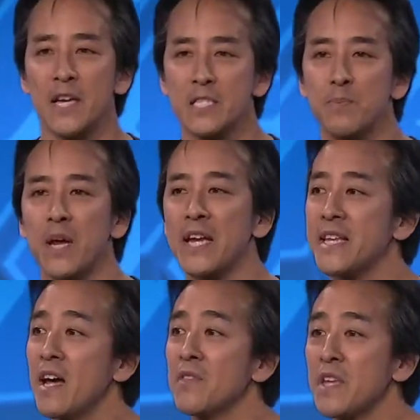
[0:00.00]
break
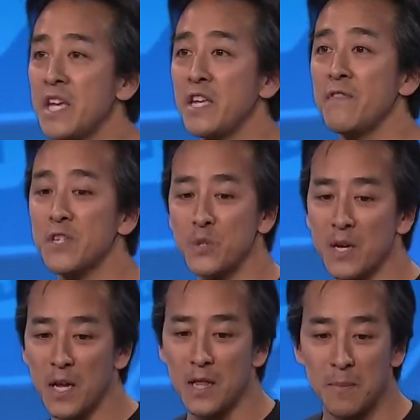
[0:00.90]
down the individual
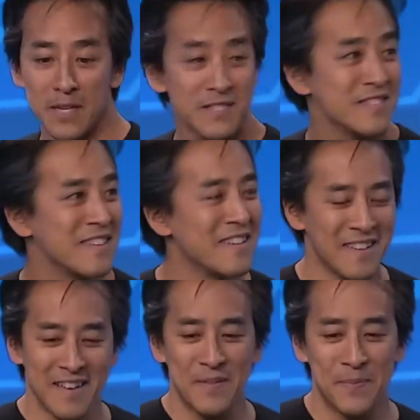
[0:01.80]
elements,
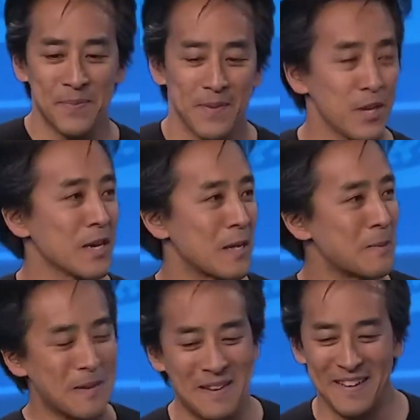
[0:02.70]
you can clap,
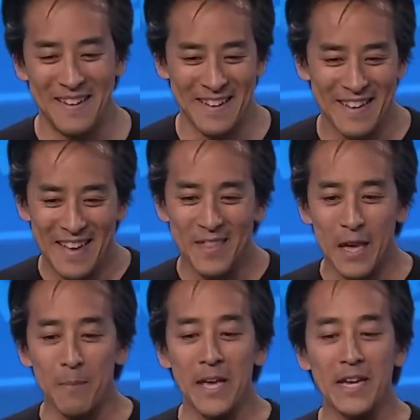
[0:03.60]
that
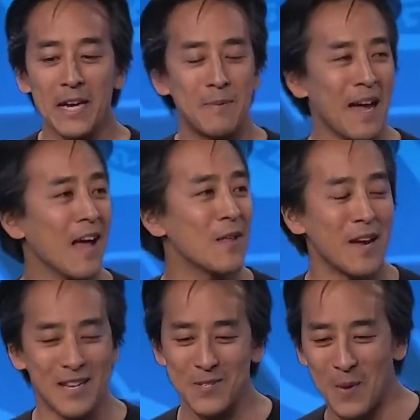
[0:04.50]
make up
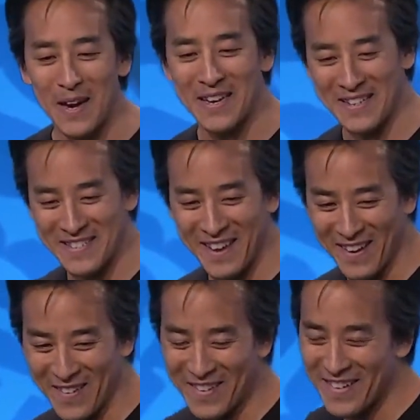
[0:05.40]
Alarak's walking sound.
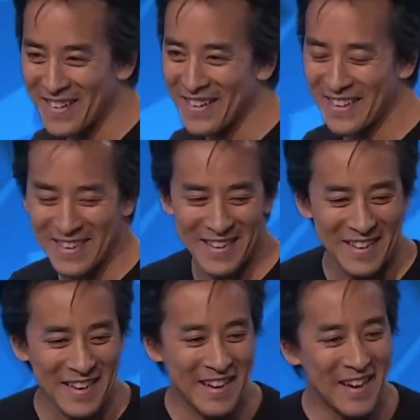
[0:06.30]

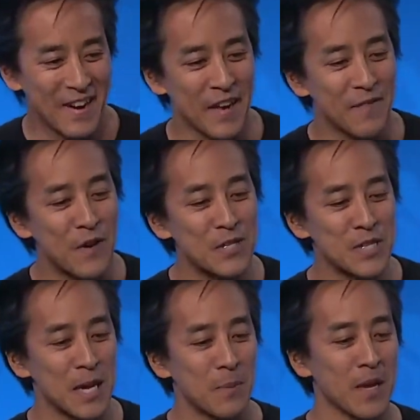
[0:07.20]
Okay, first
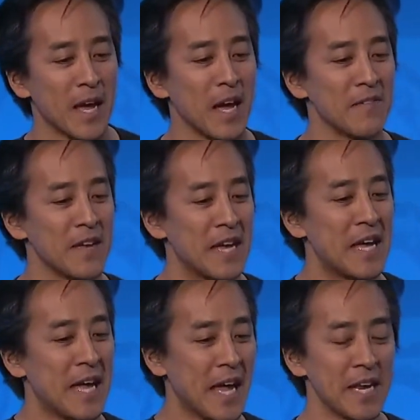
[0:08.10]
up we have
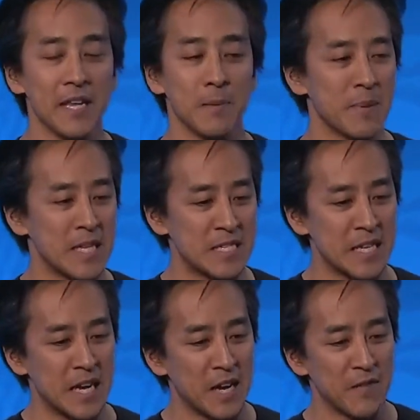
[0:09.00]
edited bits
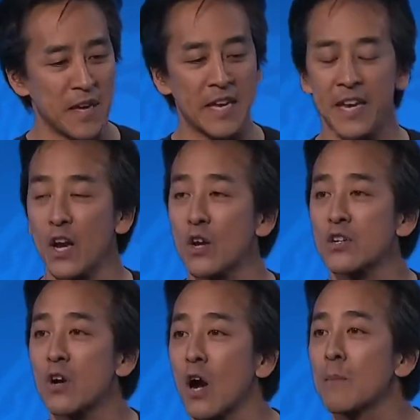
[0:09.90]
of character
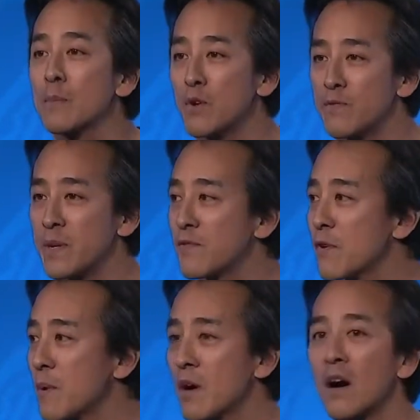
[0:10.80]
armor movement from
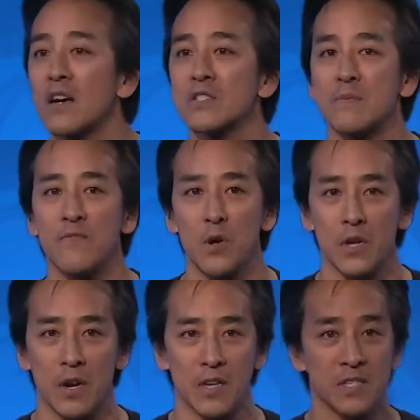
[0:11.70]
our awesome Foley
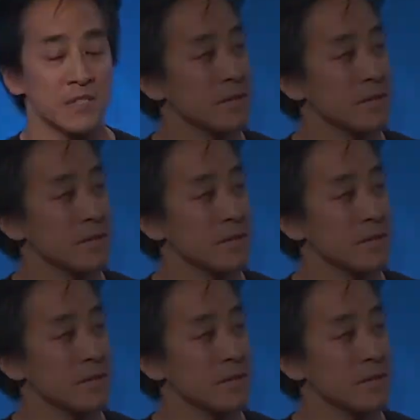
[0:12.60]
artists.